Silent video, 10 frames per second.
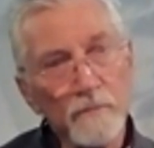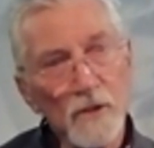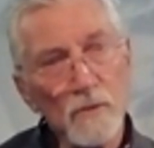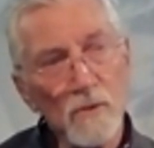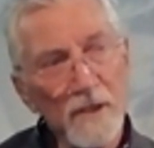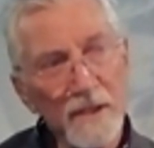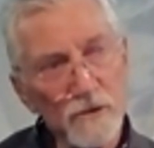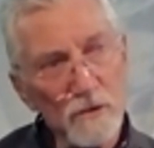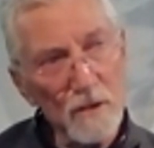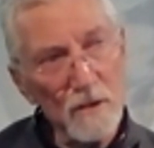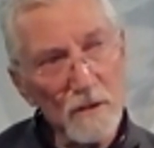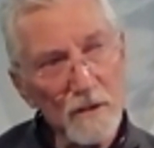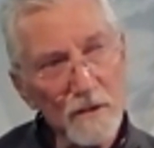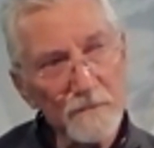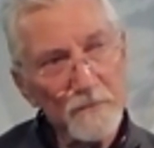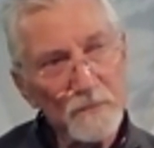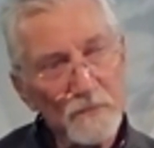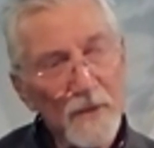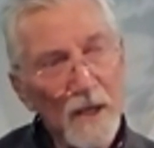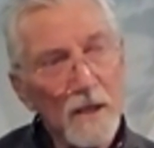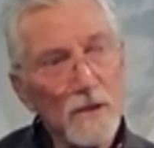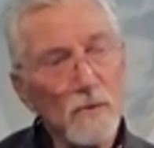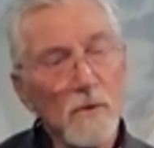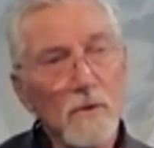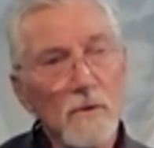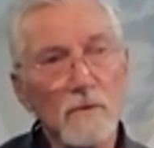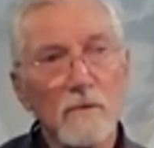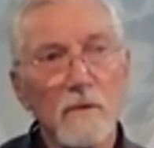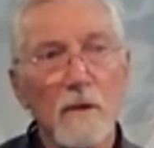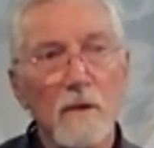You won't get drunk. You won't